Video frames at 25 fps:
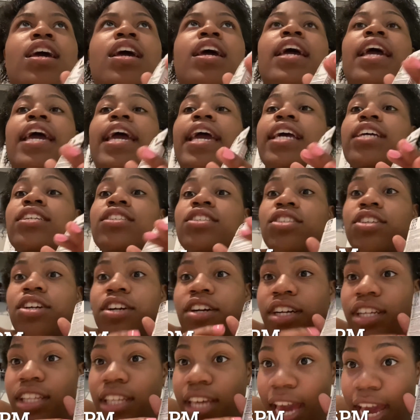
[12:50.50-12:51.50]
It's
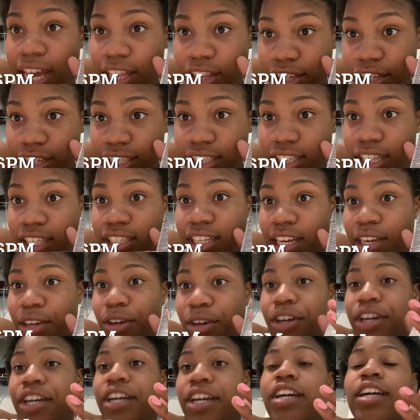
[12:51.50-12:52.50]
currently 8.36, like you
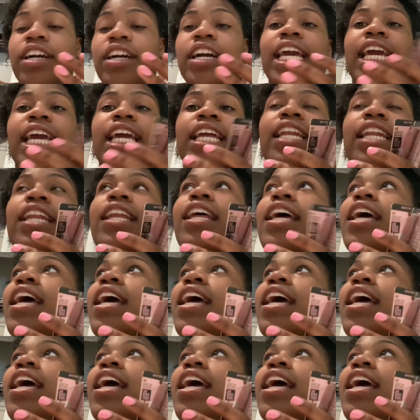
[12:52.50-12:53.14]
heard her. And